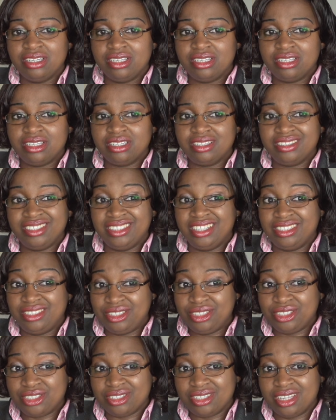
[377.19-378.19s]
In
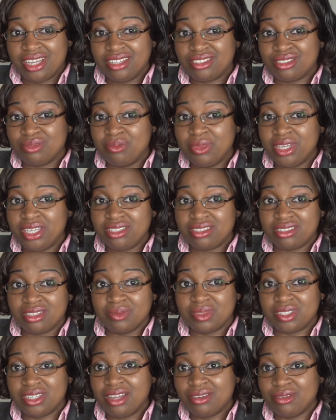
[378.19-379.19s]
addition, I had to make
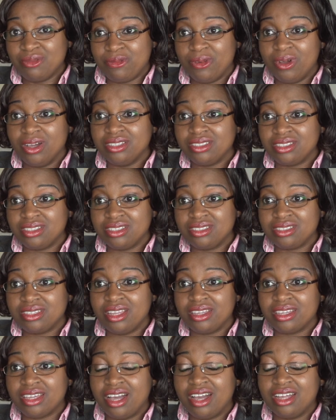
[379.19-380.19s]
some sacrifices,
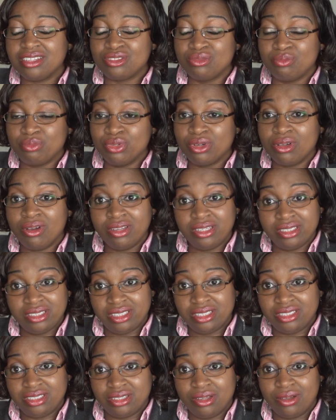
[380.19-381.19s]
like I had to book
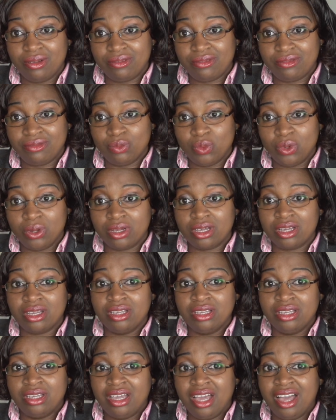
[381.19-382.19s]
holidays off work
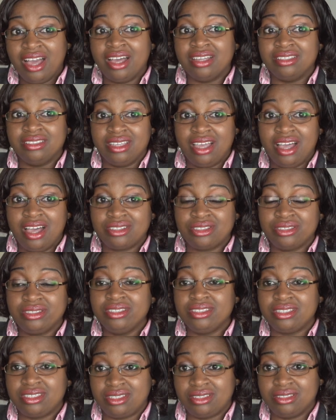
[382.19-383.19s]
and
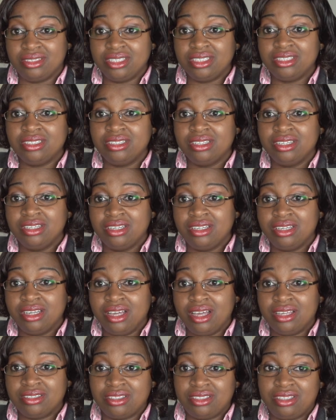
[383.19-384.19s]
actually study
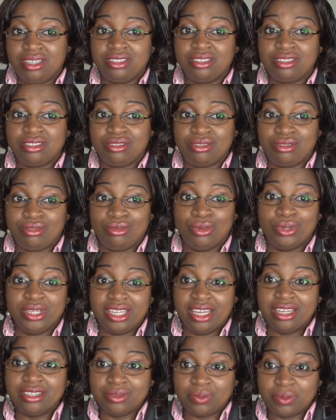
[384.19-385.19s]
as against going
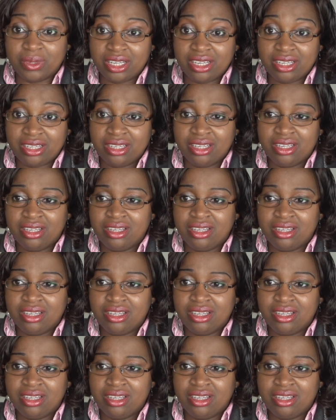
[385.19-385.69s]
anywhere,